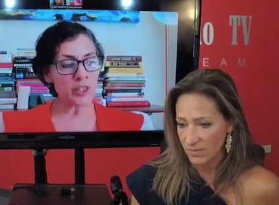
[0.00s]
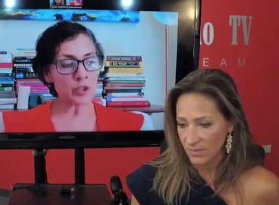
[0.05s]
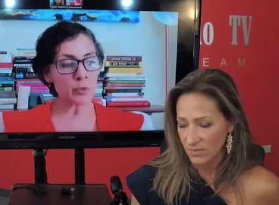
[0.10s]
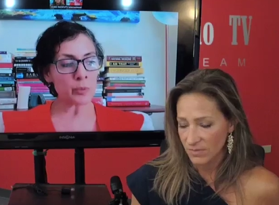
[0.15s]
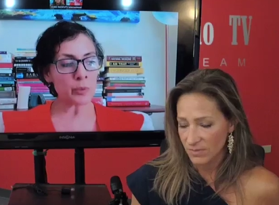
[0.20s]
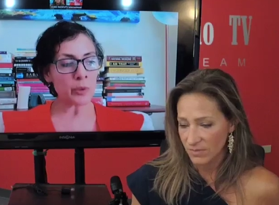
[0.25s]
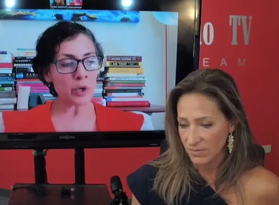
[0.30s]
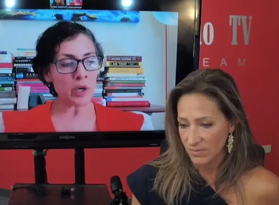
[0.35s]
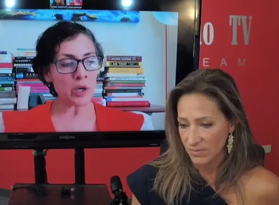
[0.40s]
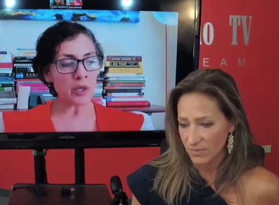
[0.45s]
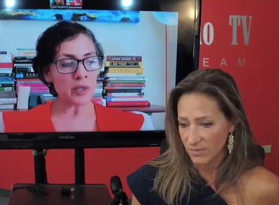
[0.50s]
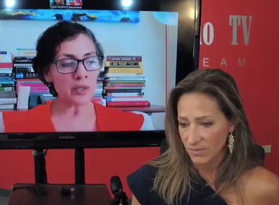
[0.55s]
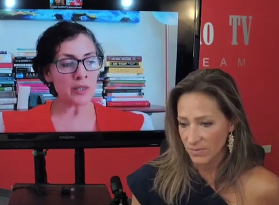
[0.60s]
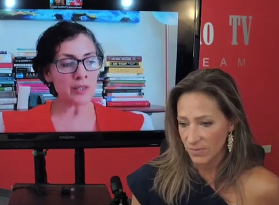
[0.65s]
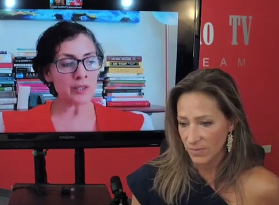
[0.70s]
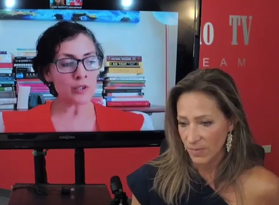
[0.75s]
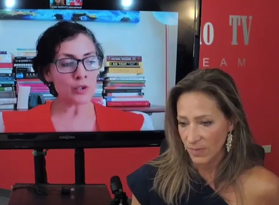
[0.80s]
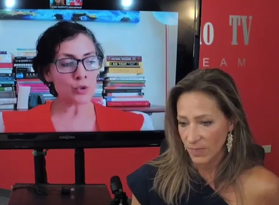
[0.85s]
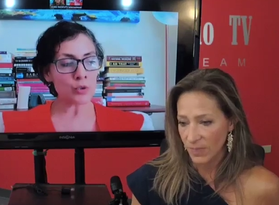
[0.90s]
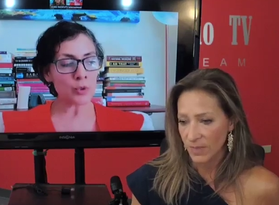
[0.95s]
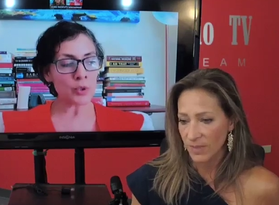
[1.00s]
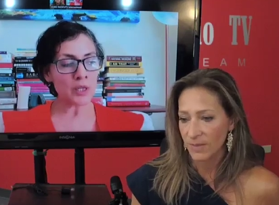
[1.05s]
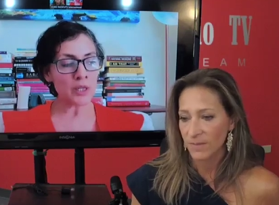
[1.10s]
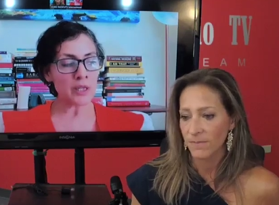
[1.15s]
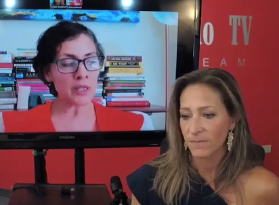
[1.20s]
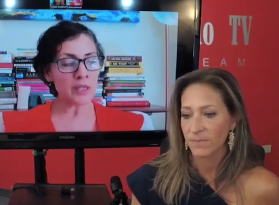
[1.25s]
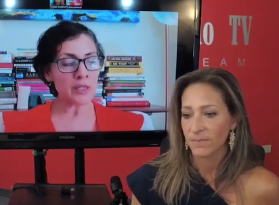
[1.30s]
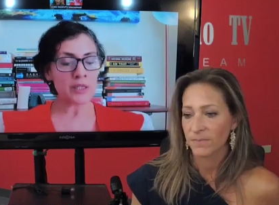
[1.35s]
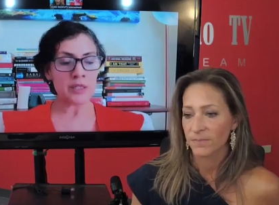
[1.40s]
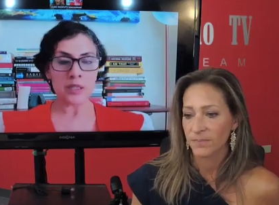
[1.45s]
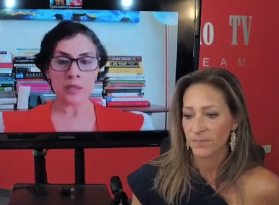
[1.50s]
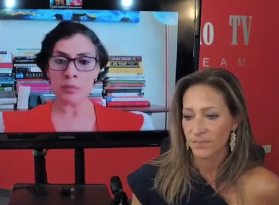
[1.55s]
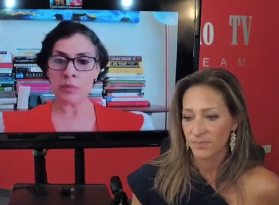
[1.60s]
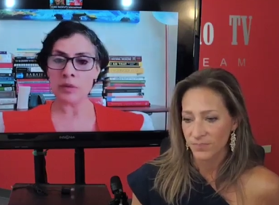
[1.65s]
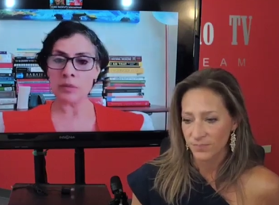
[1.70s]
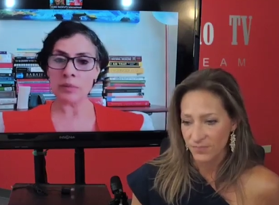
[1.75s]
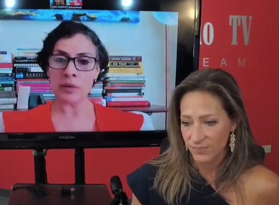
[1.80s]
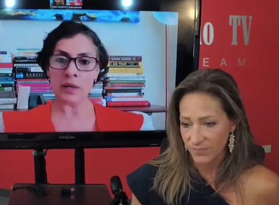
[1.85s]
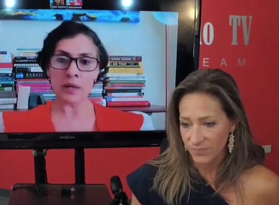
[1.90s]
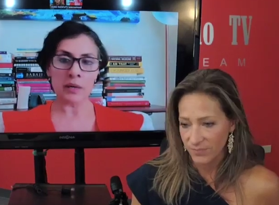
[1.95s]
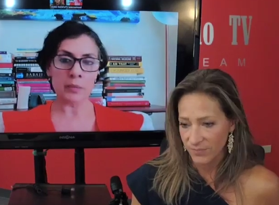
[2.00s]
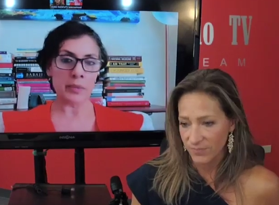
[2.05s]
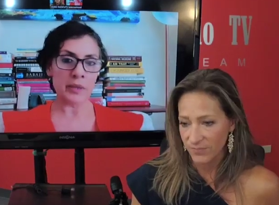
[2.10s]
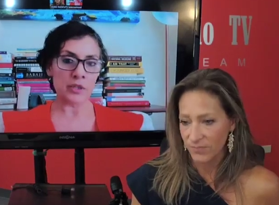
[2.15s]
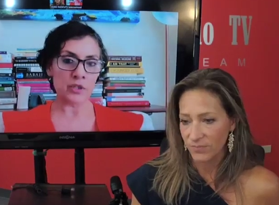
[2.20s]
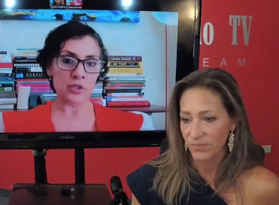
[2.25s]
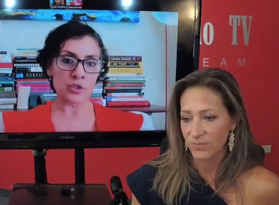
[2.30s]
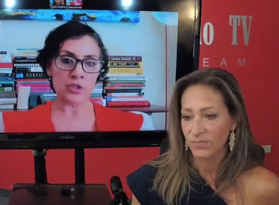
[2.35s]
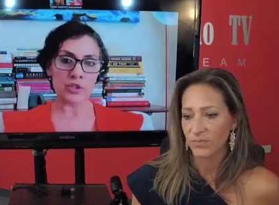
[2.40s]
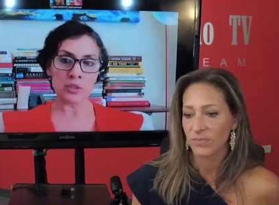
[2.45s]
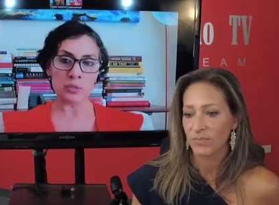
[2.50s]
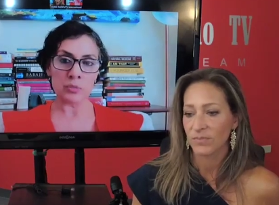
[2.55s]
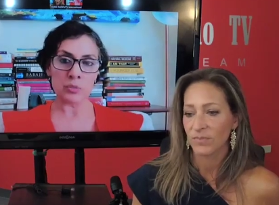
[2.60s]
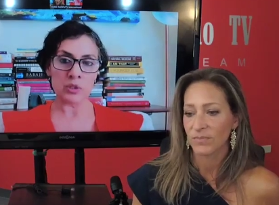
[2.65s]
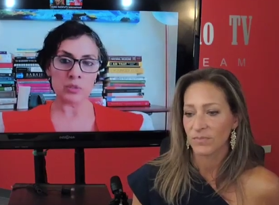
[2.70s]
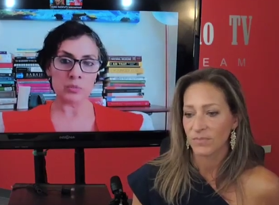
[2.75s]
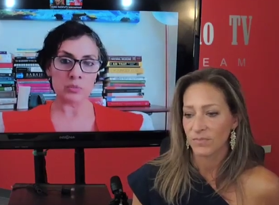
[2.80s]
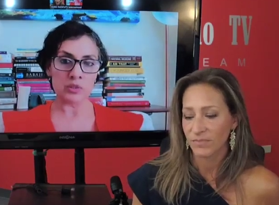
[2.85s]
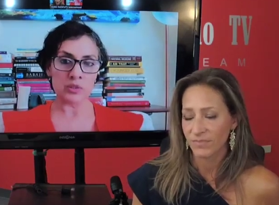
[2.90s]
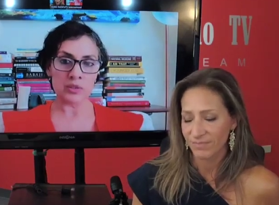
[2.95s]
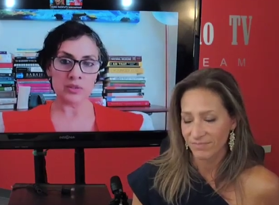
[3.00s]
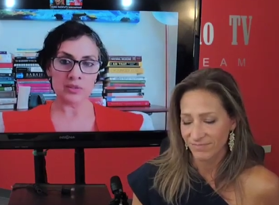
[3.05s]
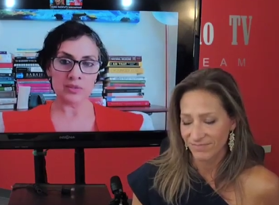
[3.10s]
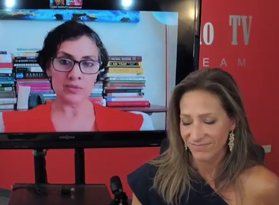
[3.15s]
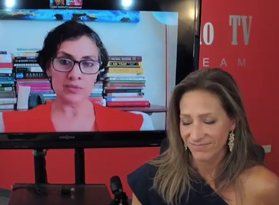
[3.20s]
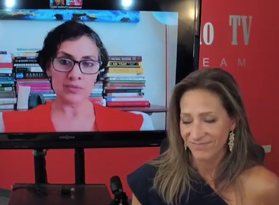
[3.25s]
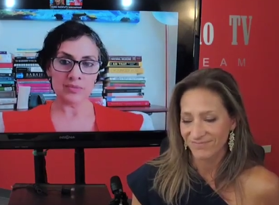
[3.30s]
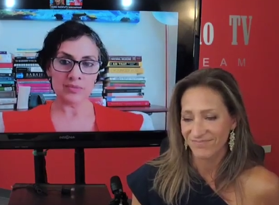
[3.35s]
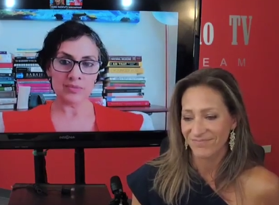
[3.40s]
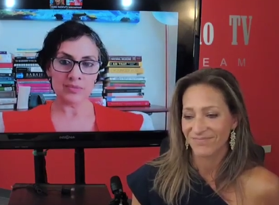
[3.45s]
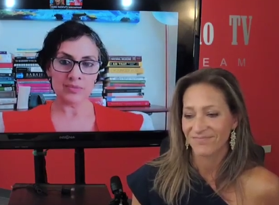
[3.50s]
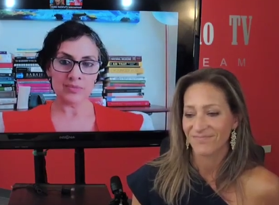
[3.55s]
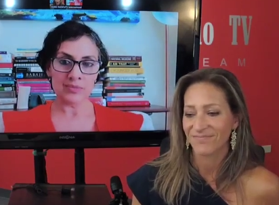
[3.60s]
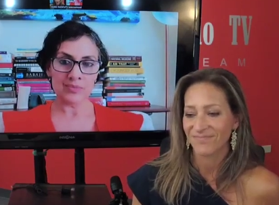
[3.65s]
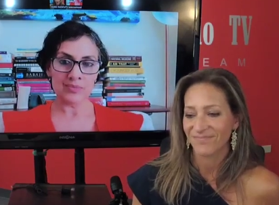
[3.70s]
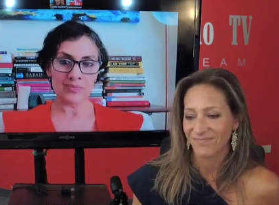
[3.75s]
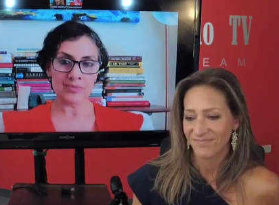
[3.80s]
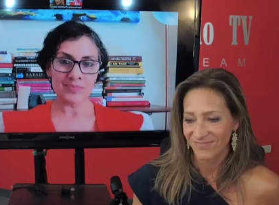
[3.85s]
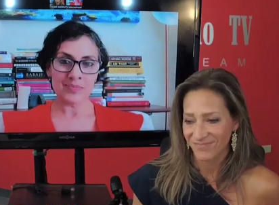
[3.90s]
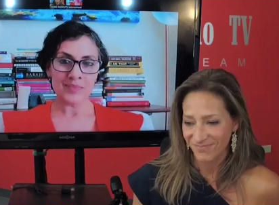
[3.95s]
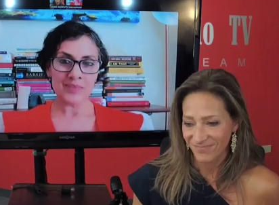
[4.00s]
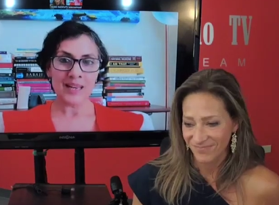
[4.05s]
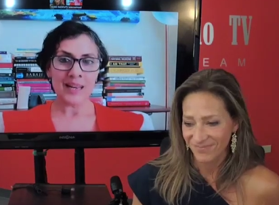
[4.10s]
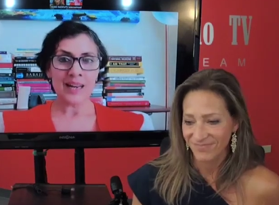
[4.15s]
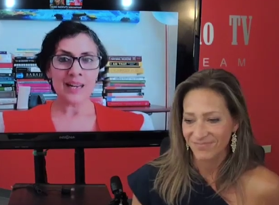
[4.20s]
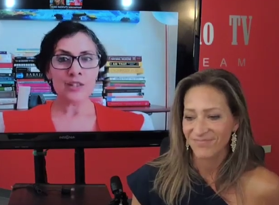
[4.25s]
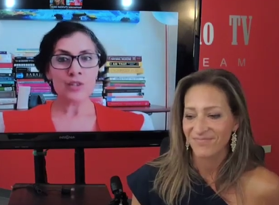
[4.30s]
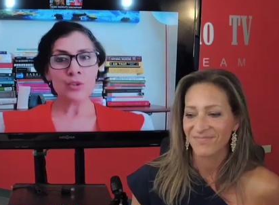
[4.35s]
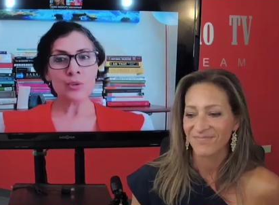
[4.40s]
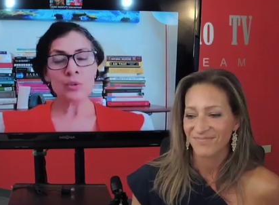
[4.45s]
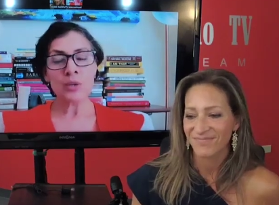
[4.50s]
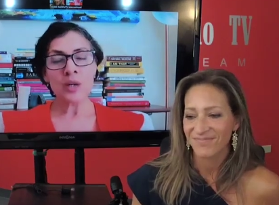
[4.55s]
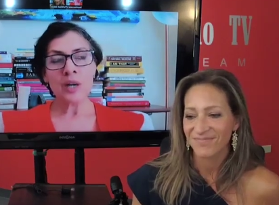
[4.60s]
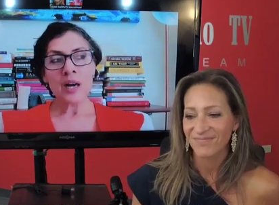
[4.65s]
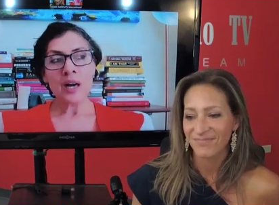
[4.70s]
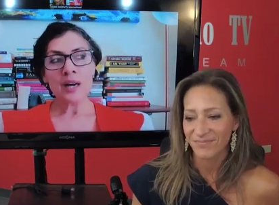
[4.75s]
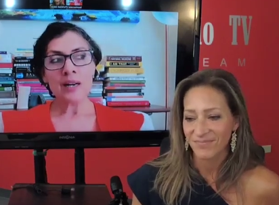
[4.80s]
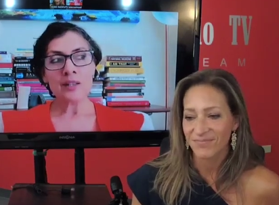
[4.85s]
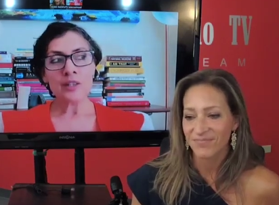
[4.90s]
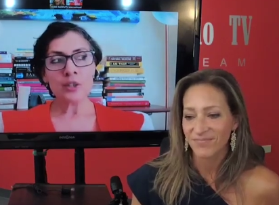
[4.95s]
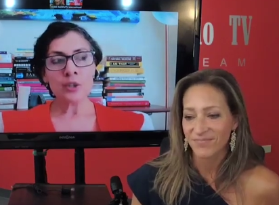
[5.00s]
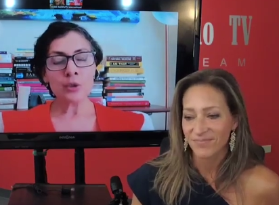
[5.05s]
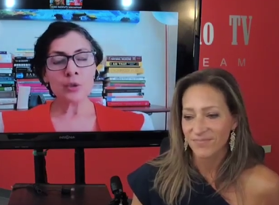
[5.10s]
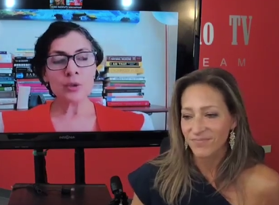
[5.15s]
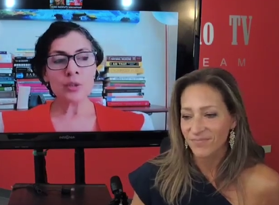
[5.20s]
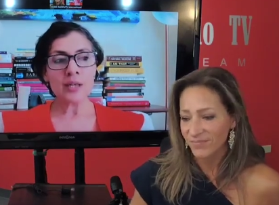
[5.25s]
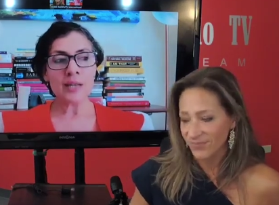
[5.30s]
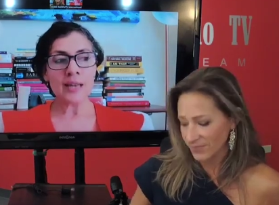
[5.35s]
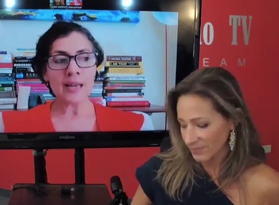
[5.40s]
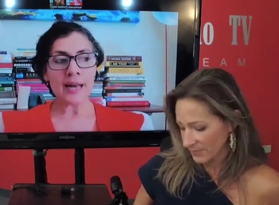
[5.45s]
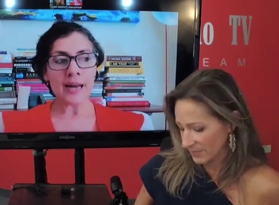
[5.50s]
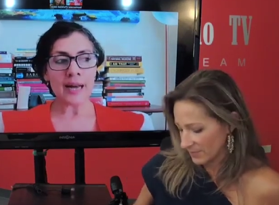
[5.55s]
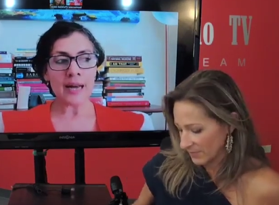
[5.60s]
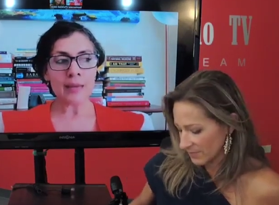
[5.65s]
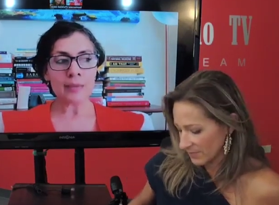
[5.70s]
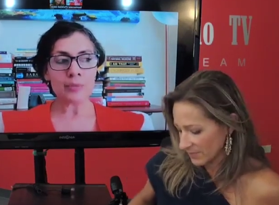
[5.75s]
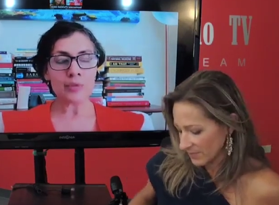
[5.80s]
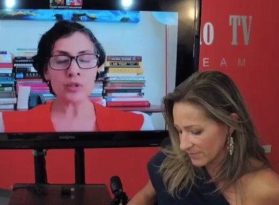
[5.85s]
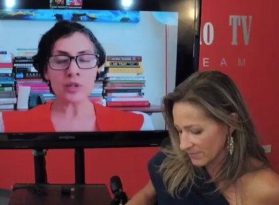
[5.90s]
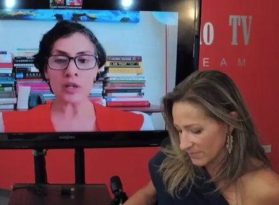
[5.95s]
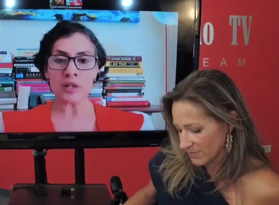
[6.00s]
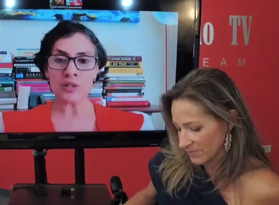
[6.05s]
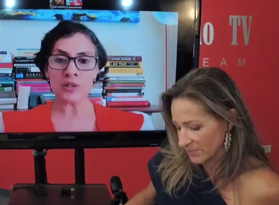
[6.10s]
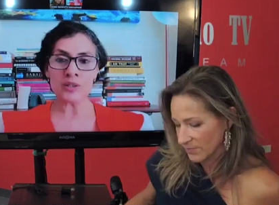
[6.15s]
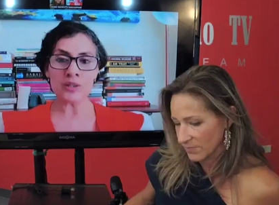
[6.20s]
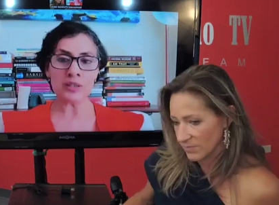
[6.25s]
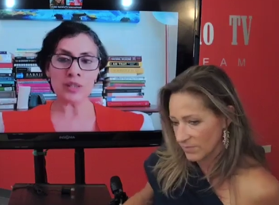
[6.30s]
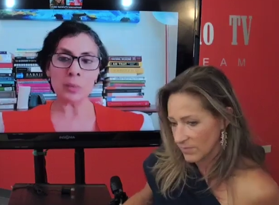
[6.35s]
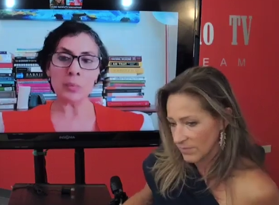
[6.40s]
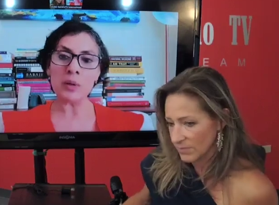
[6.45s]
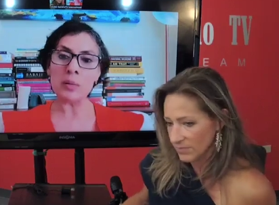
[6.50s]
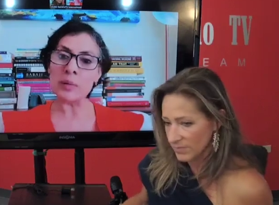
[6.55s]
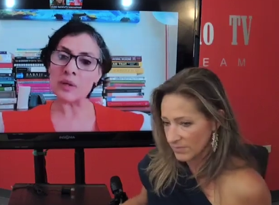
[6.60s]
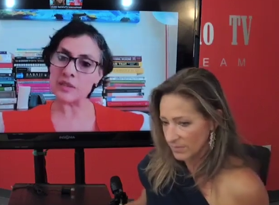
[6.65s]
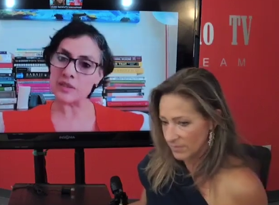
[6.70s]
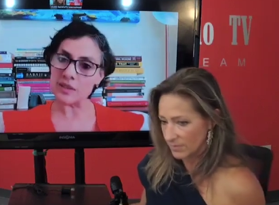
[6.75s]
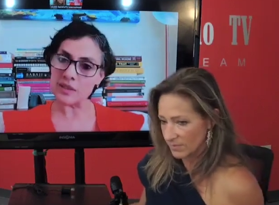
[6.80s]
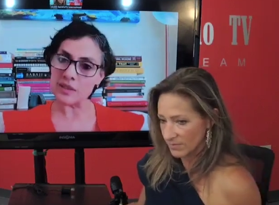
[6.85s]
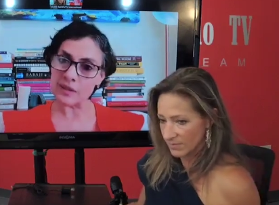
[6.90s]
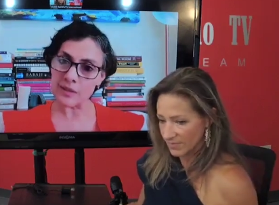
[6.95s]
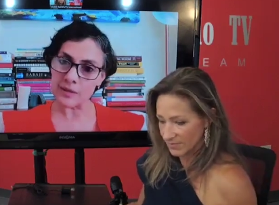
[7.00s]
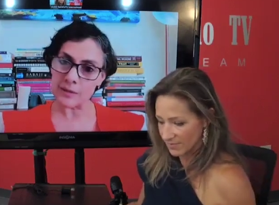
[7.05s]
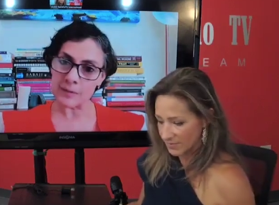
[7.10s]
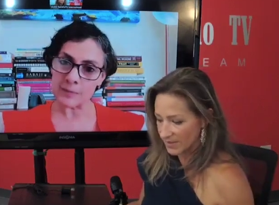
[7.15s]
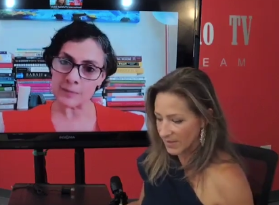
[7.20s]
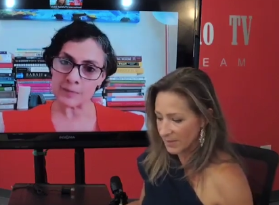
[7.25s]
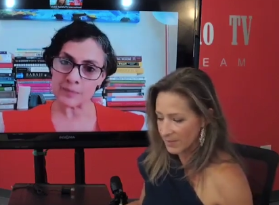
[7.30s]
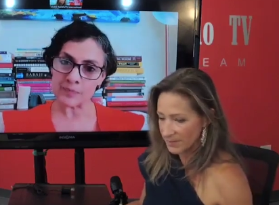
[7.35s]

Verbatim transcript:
Speaker 1: spot is really determined by a patient's symptoms mm-hmm I don't, you know, the labs are supplemental. Yeah.